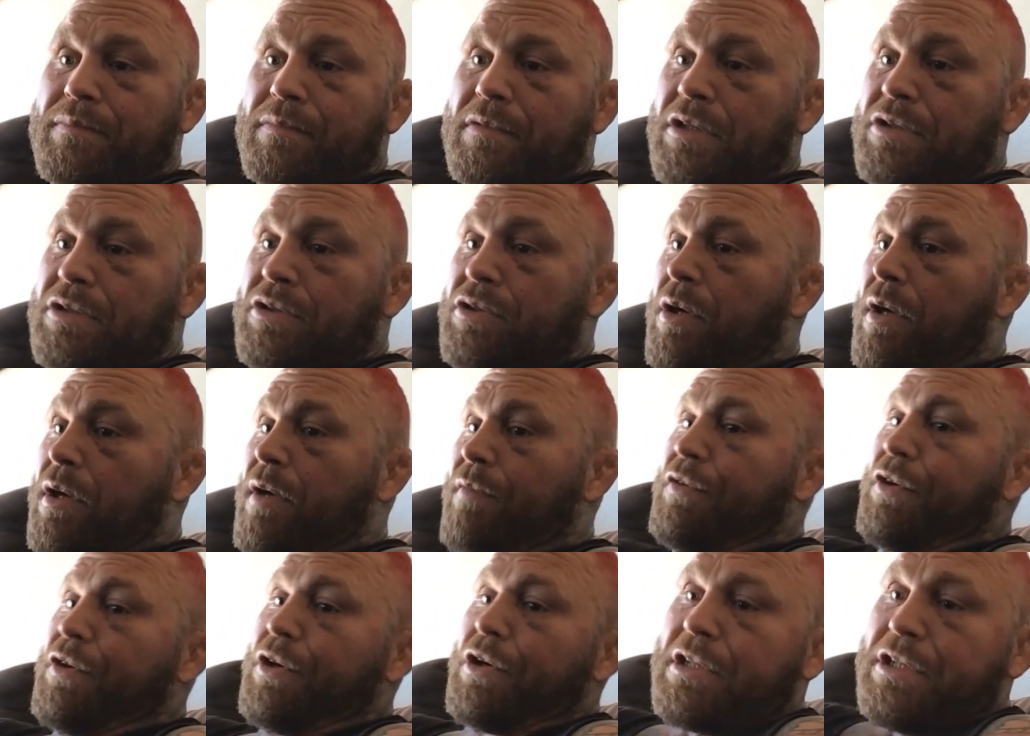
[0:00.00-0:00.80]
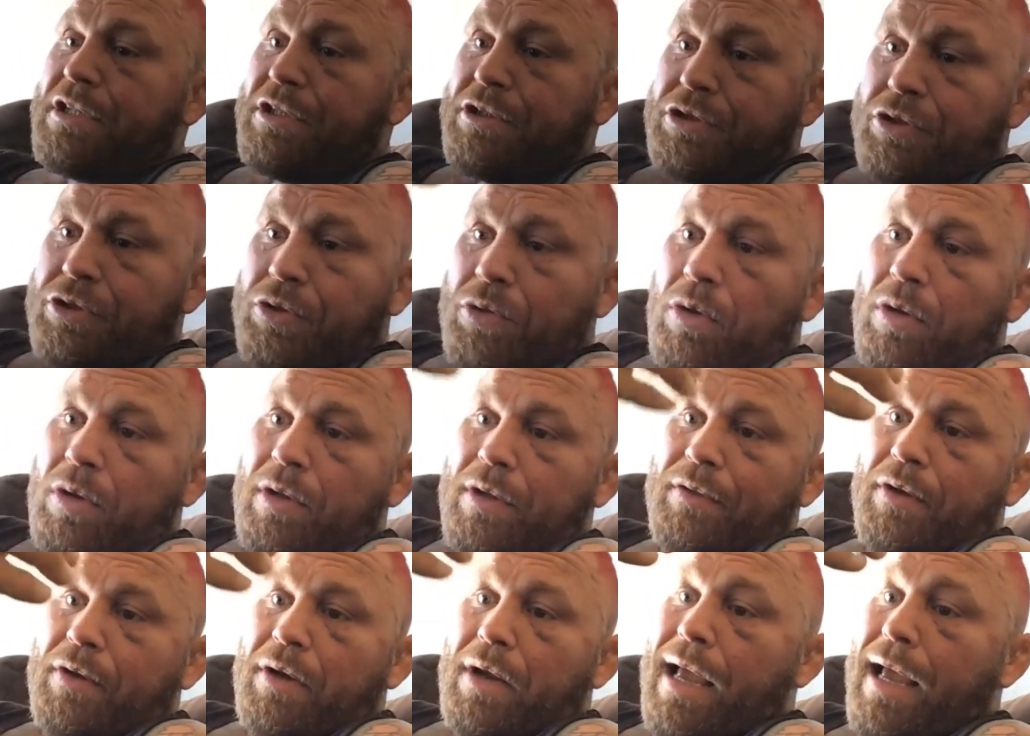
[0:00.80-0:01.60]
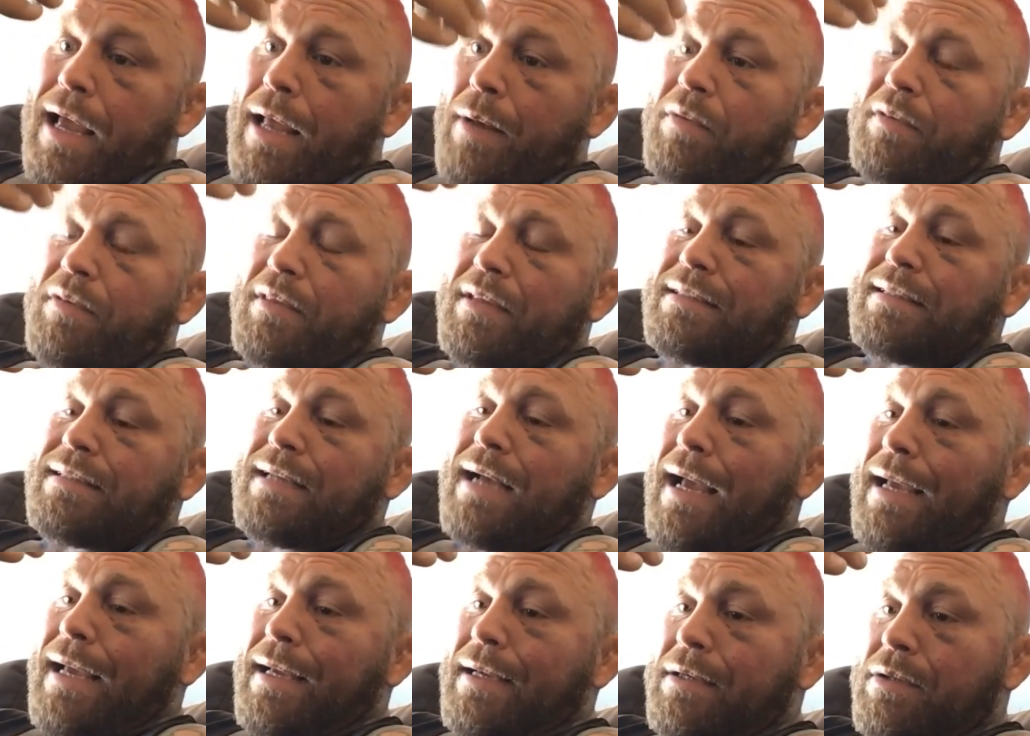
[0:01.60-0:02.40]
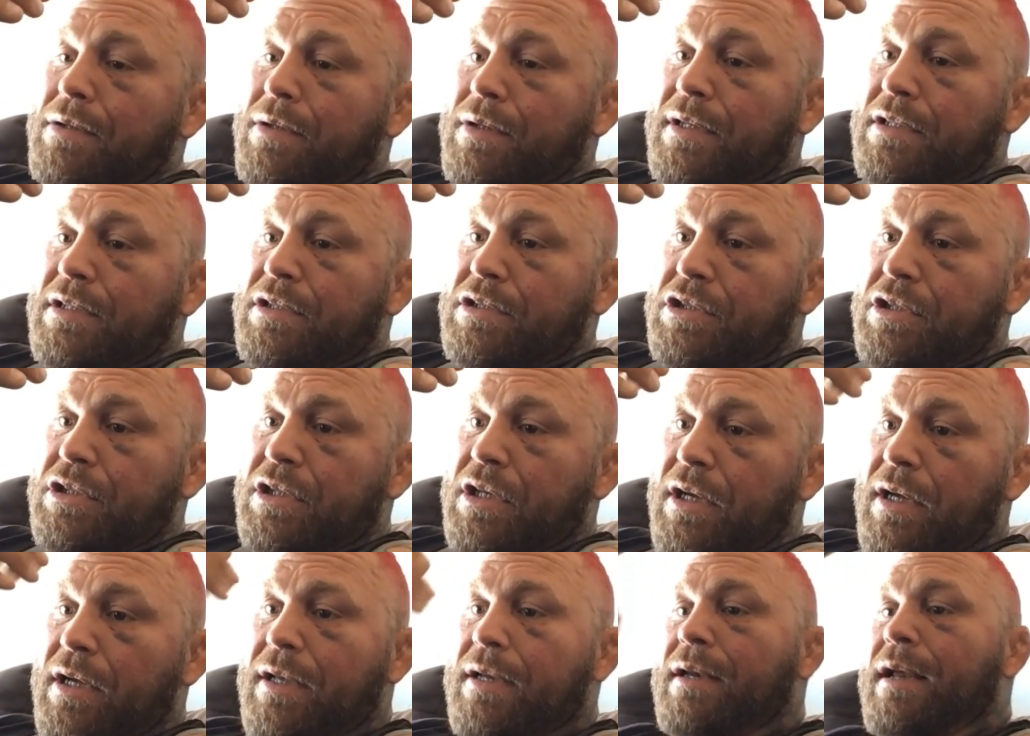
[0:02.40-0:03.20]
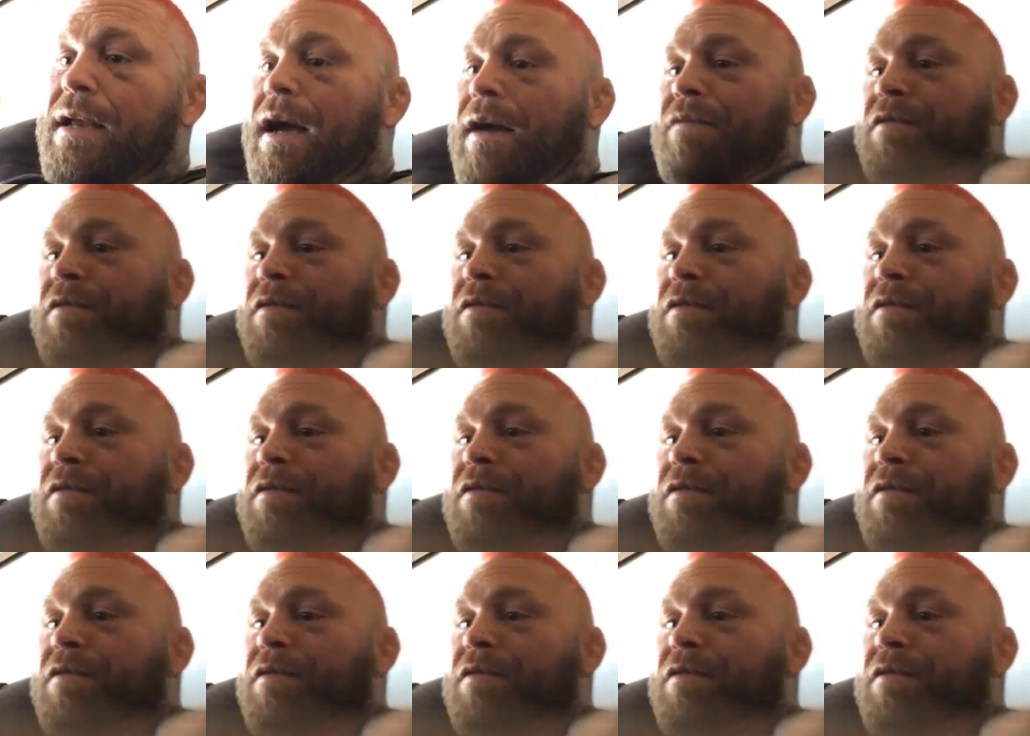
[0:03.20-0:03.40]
So if you're controlling their head with the tie clinch. Now, if